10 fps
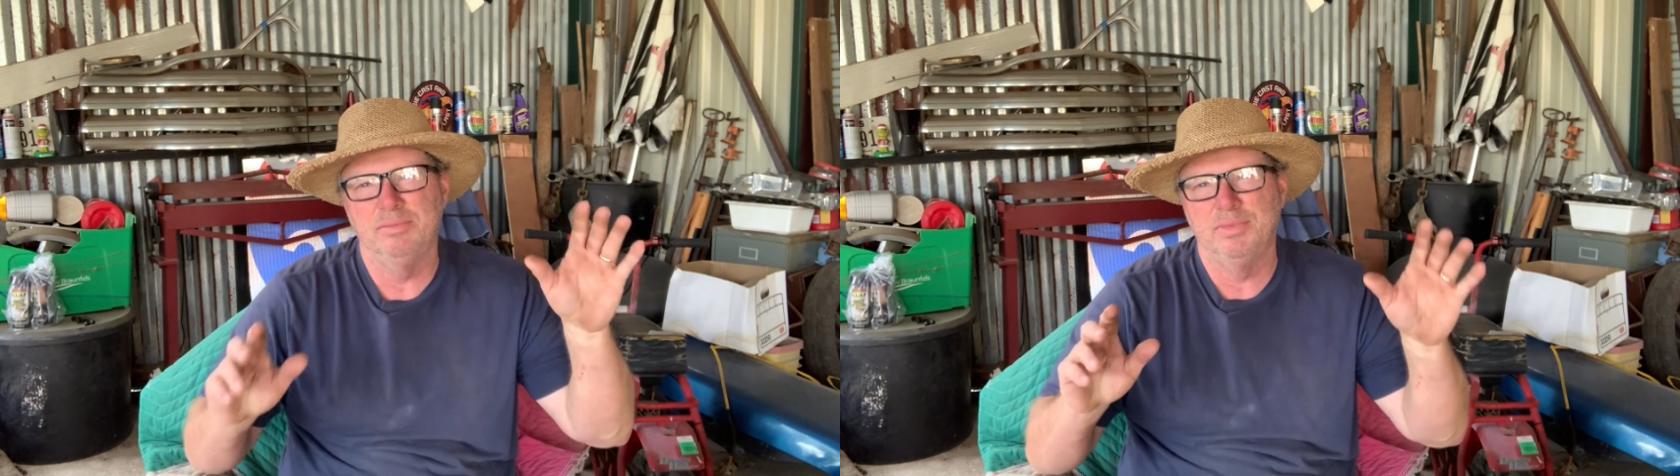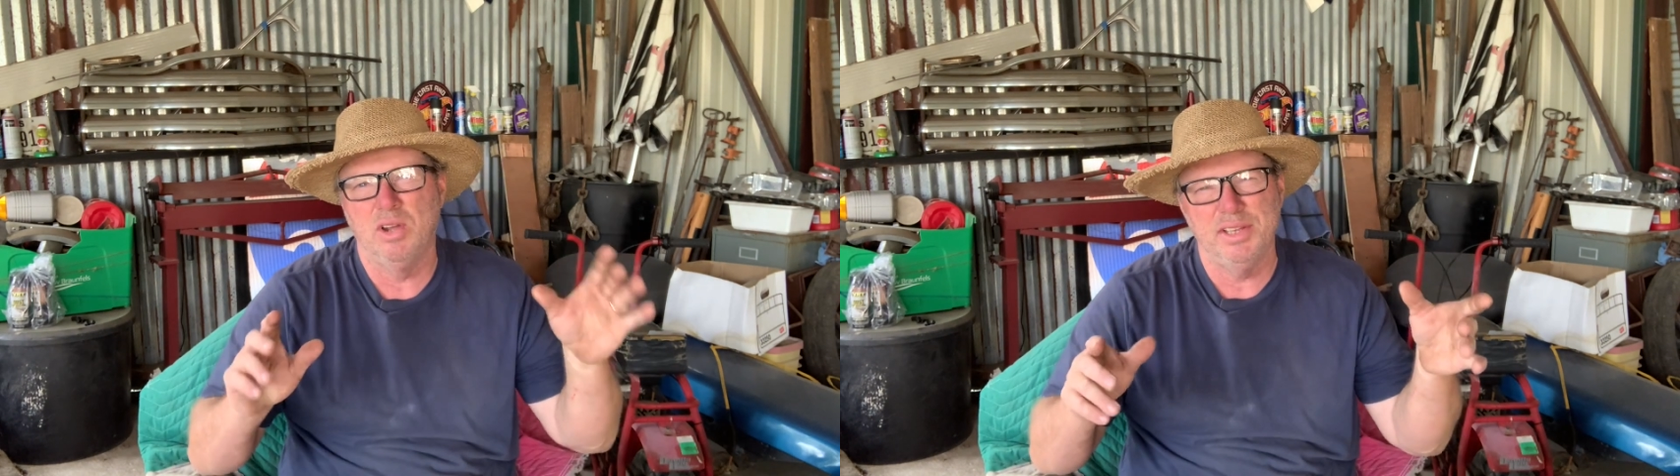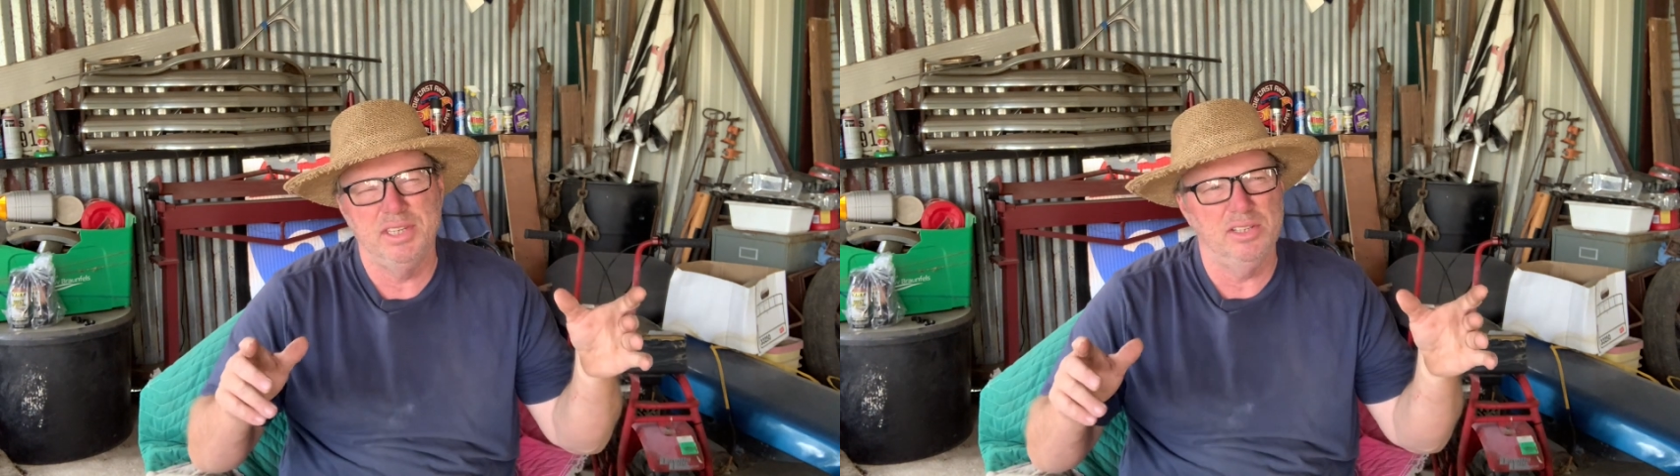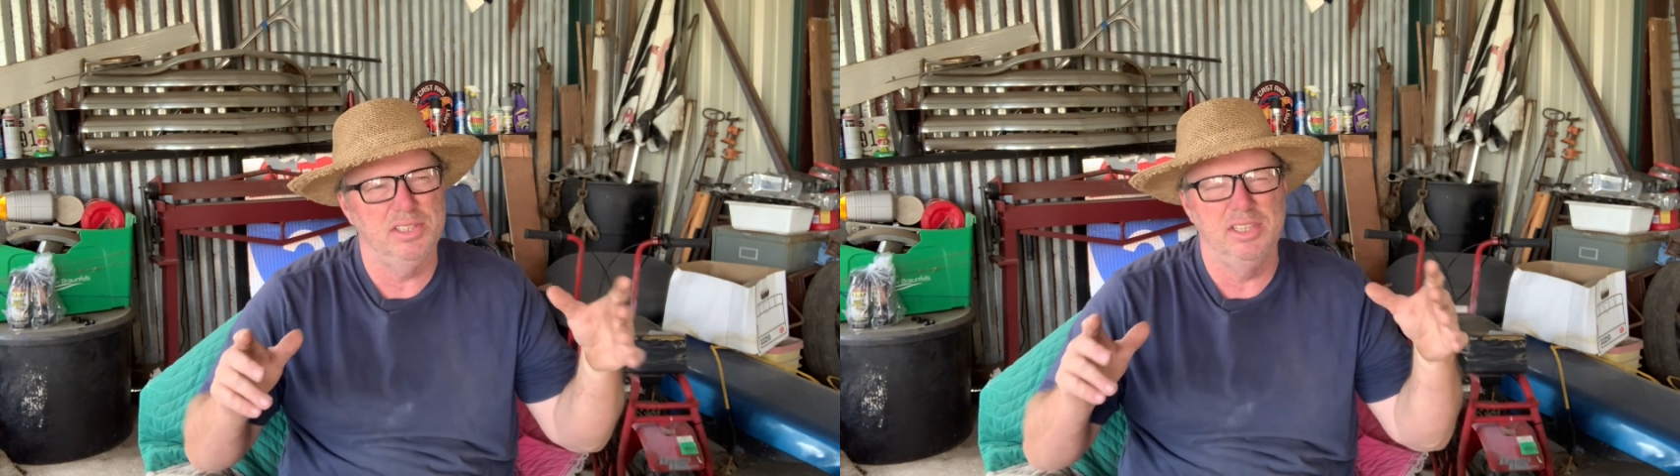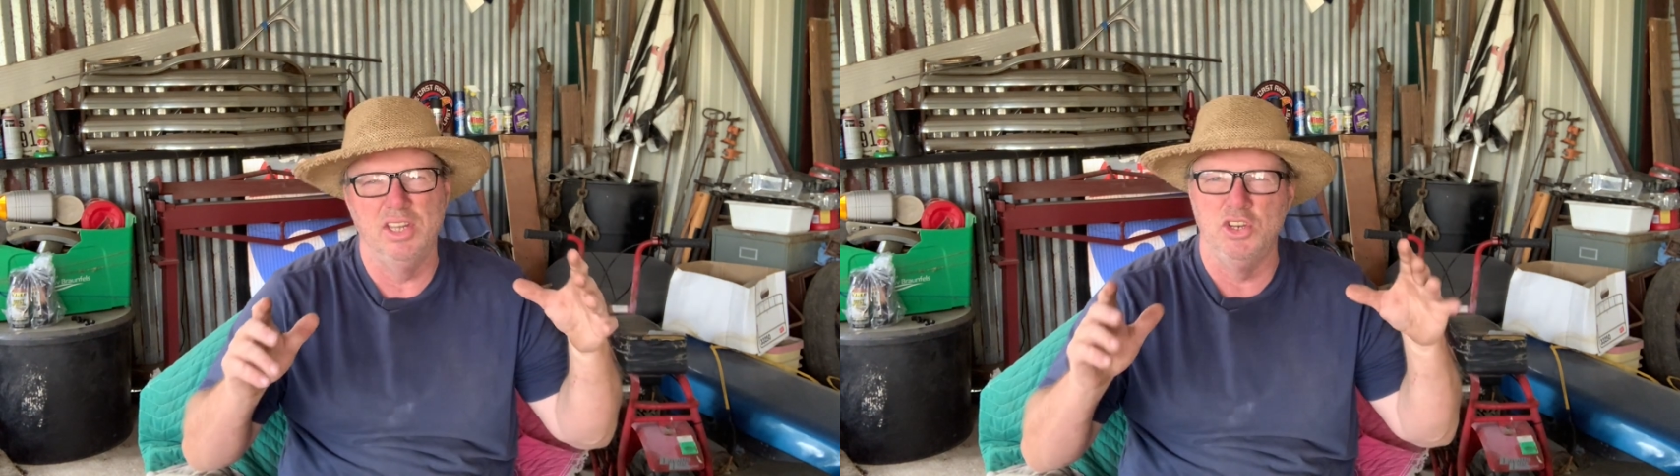garage sales
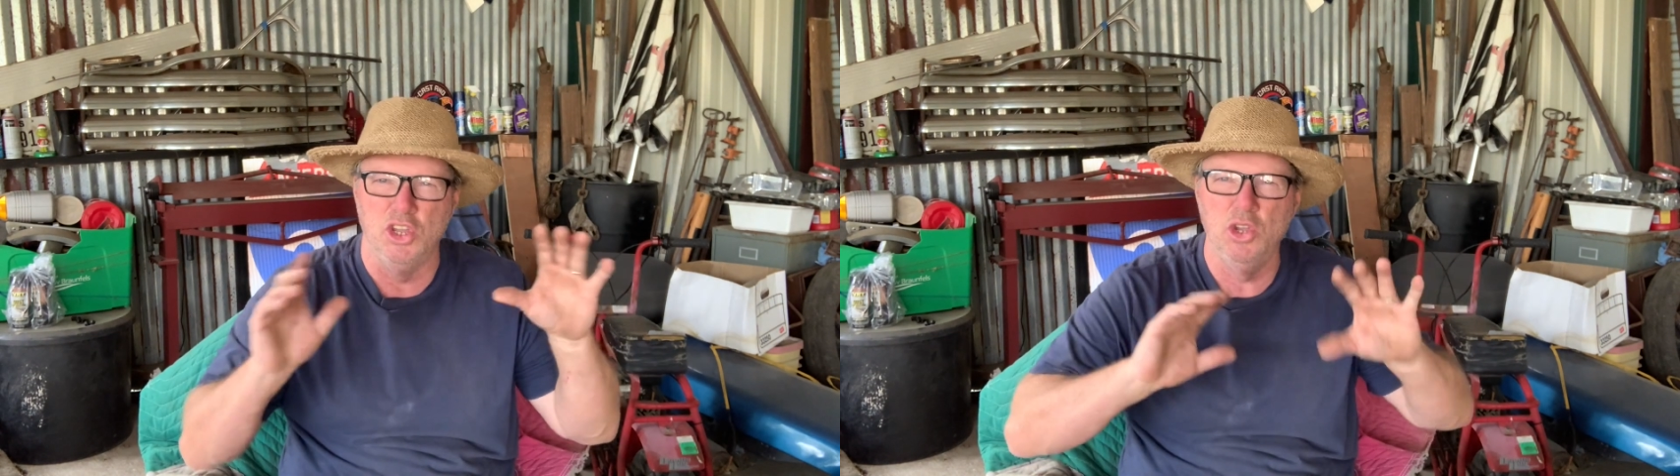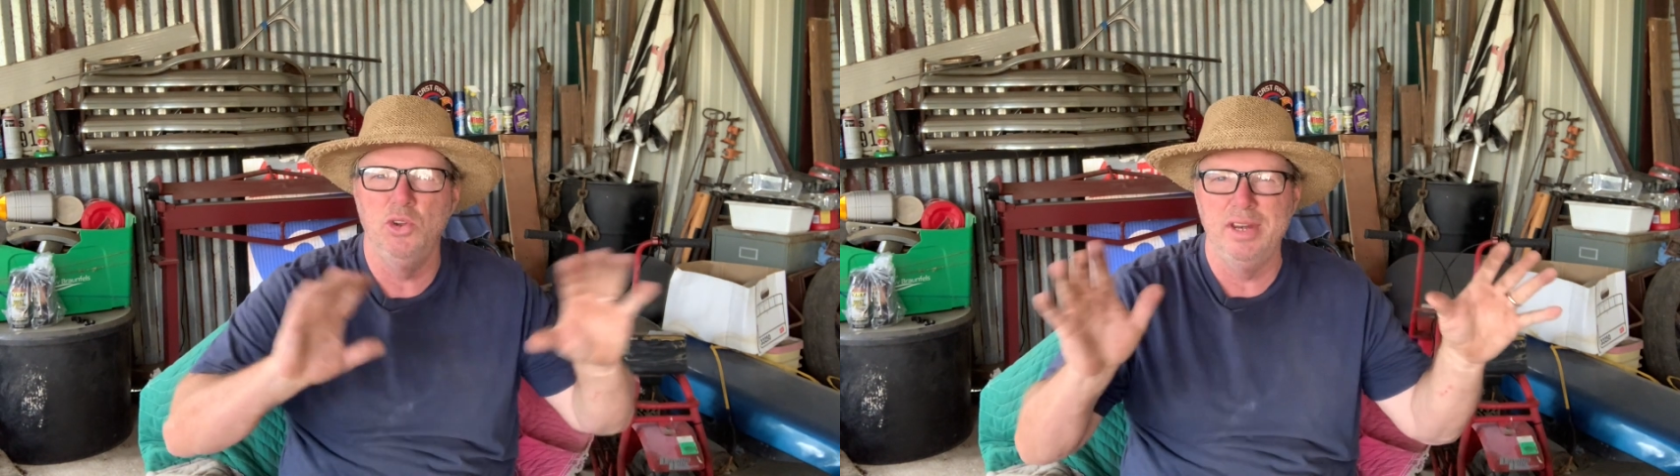in the new